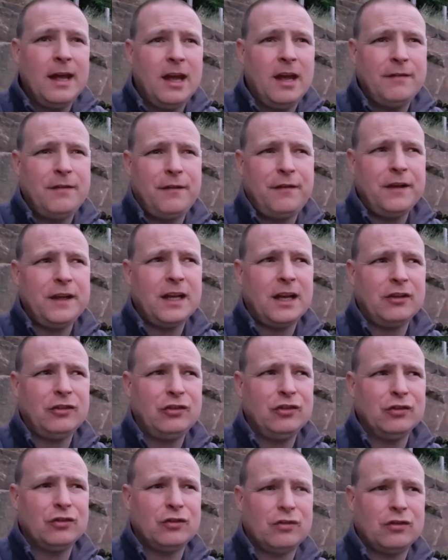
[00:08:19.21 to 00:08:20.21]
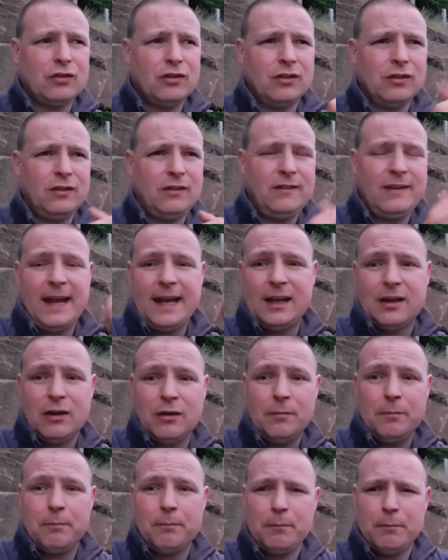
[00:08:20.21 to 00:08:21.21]
If you think I should take
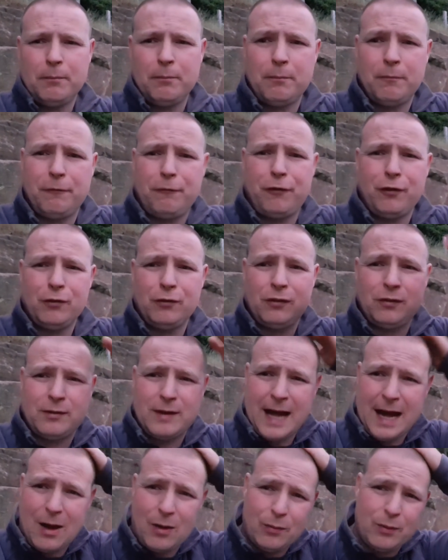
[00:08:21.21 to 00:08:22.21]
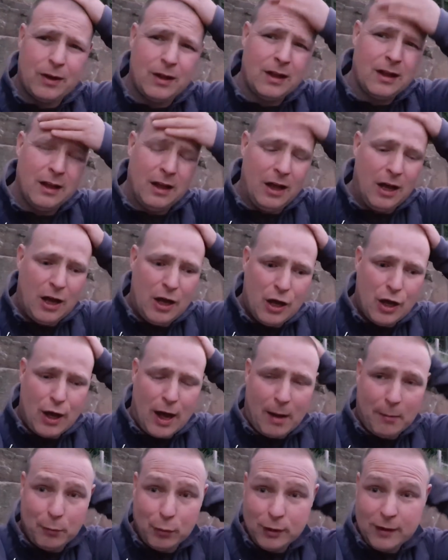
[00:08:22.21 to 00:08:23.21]
them, thumbs down.
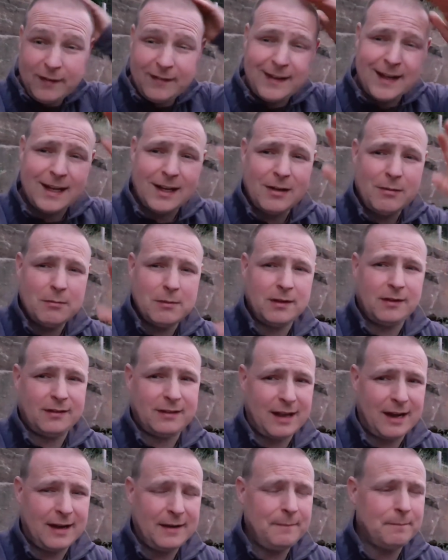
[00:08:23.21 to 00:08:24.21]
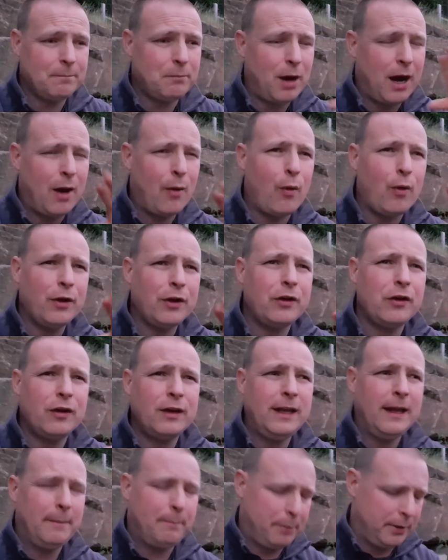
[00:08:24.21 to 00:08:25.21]
I'm going to take them this time, but I want to know
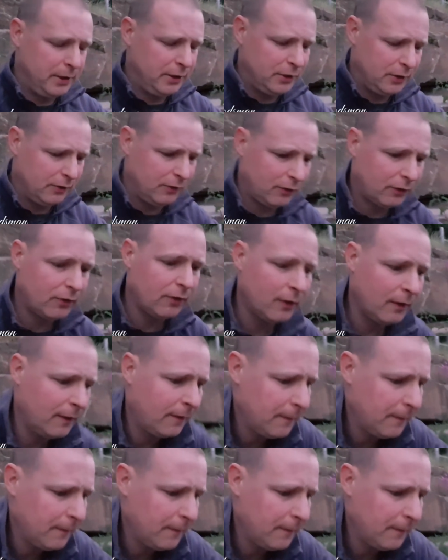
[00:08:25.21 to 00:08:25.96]
your opinions.